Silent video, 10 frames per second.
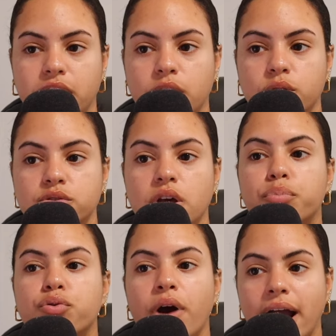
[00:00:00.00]
videos,
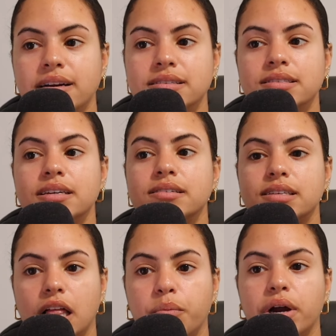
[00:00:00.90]
practicing
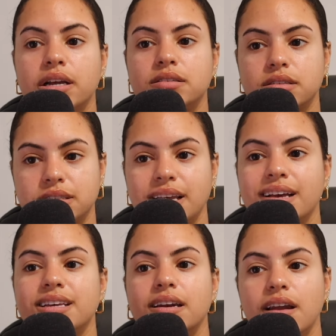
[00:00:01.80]
celebrating
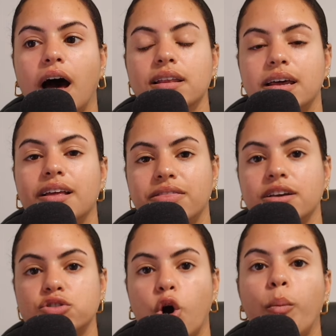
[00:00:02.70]
success and not letting
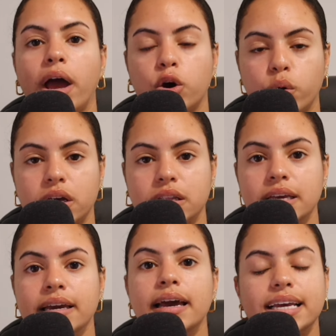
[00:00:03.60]
things go by
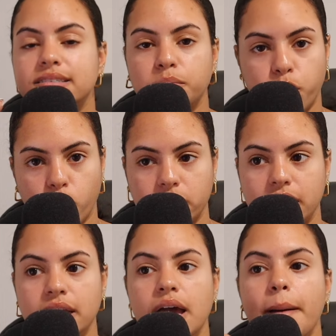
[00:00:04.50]
quickly is
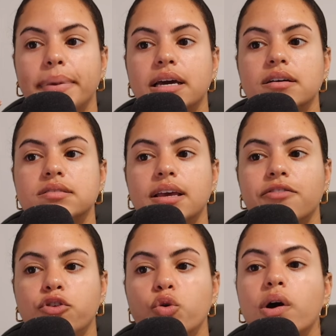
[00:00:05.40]
important, because
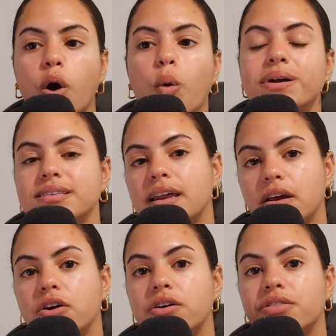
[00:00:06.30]
if you are always
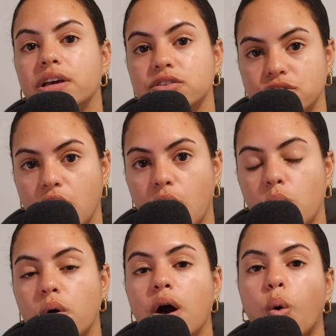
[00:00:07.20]
letting good things
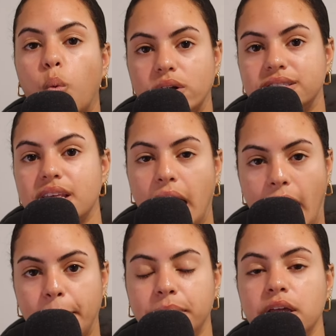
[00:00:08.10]
go once they
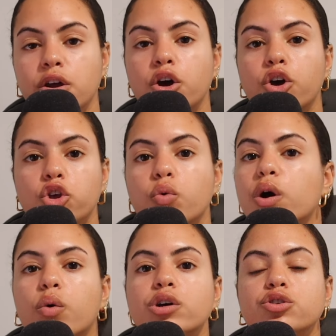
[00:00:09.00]
happen, you
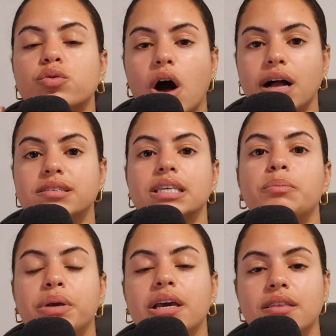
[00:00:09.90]
are going to constantly
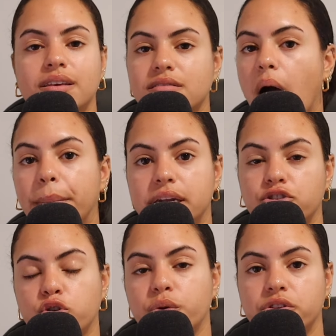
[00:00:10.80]
be in this
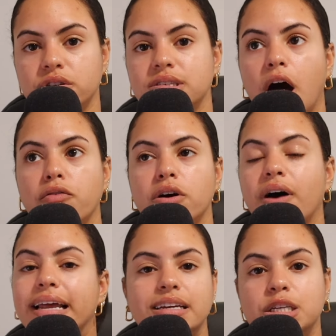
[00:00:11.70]
competition with yourself of
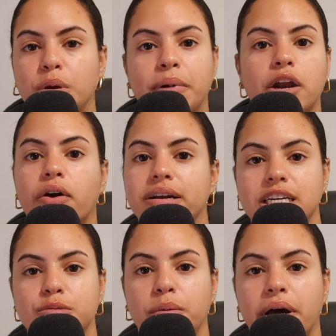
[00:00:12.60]
I need to be better,
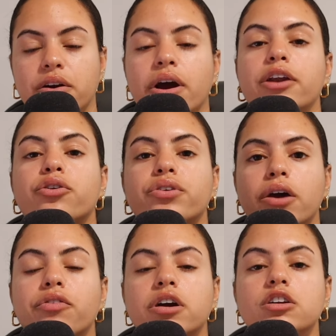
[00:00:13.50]
and you're
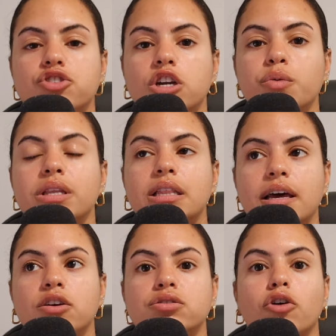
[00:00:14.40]
never going to genuinely
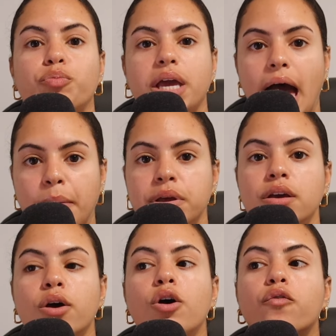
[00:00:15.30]
let yourself be
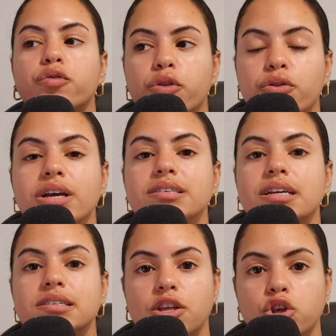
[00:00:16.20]
happy for the things
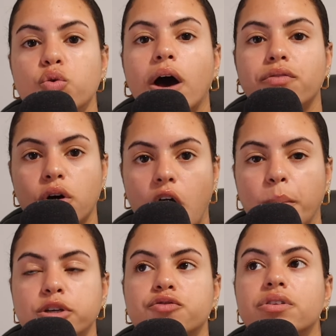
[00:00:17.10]
it is that you have
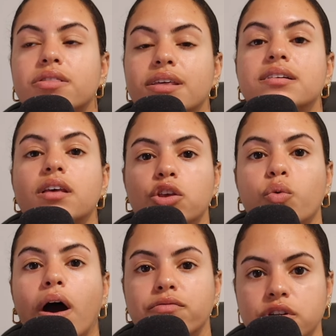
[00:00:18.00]
accomplished, for the things that
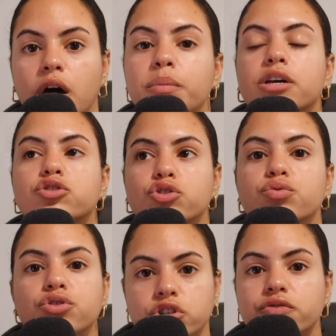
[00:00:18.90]
you have done, because
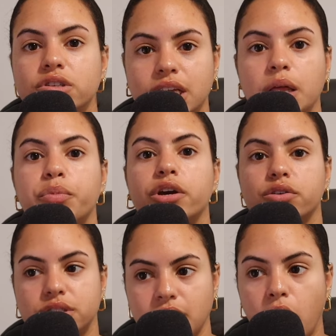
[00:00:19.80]
you deserve to celebrate
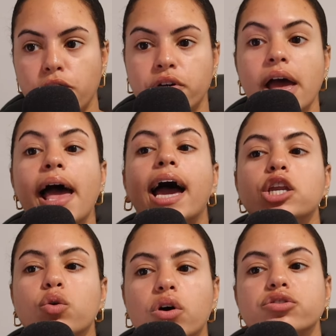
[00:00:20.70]
yourself
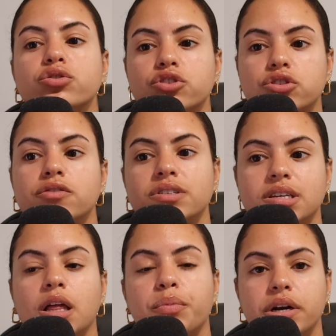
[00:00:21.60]
and you also deserve to
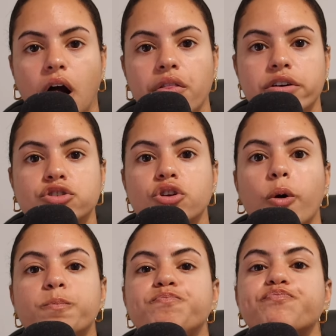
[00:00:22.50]
celebrate others.
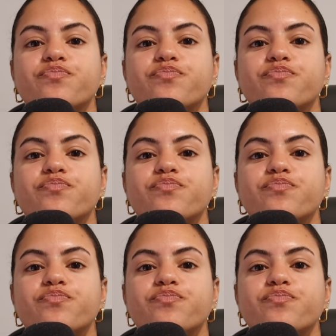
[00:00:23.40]
So